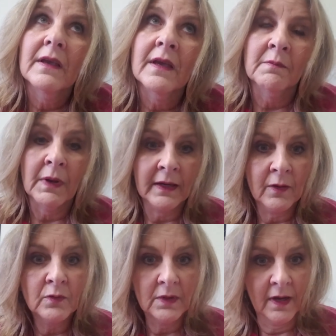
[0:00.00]
In my
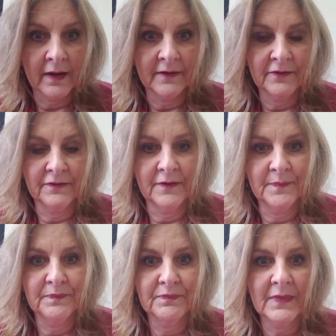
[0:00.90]
own life,
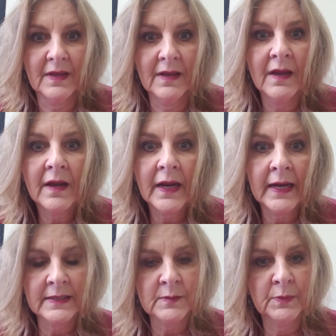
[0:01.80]
it
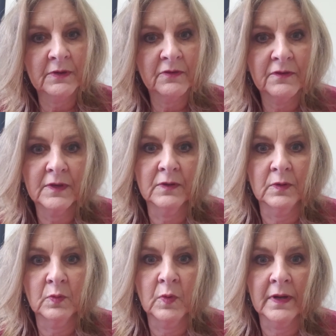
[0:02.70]
has been
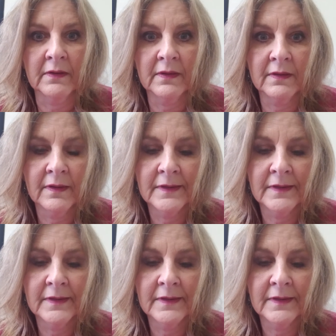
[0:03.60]
filled with